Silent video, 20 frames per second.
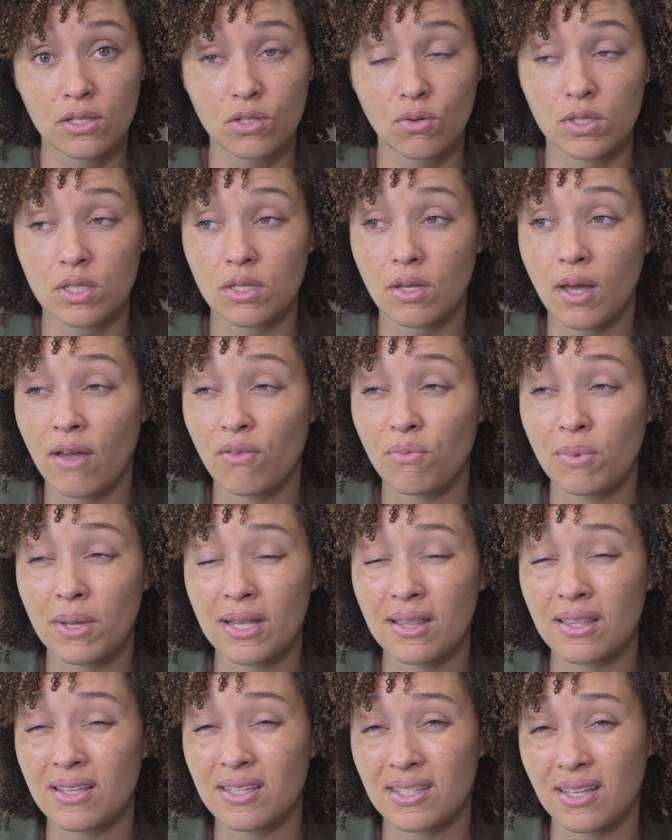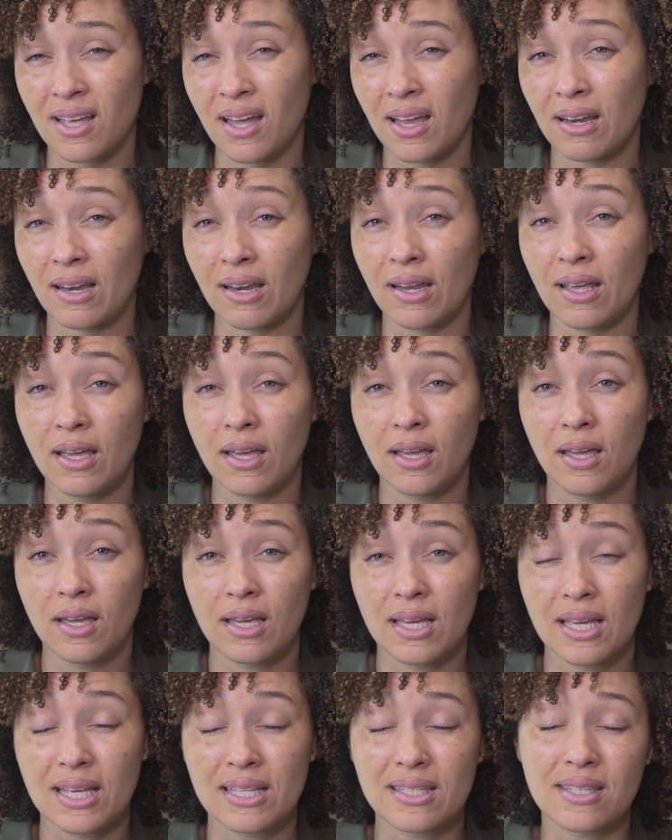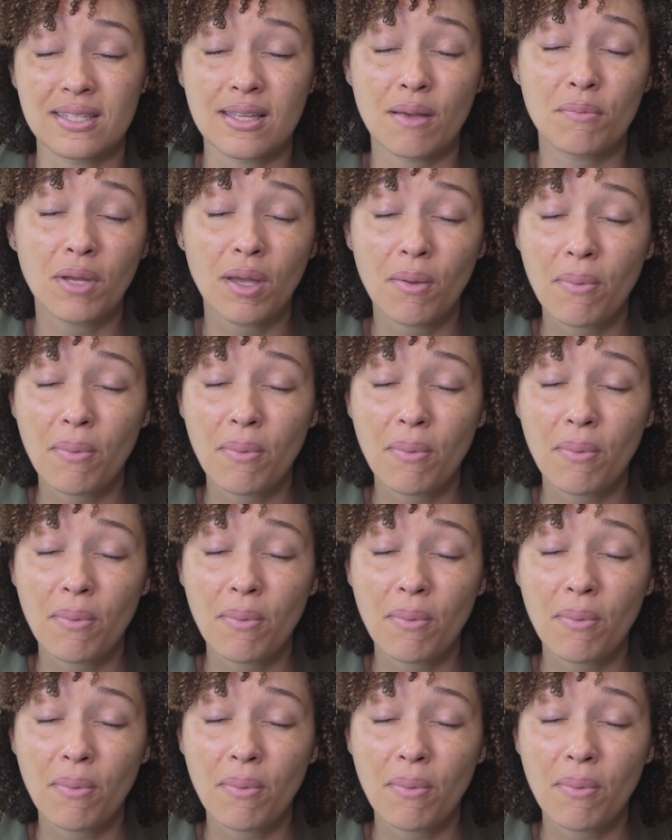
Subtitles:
So I've been in the sun in some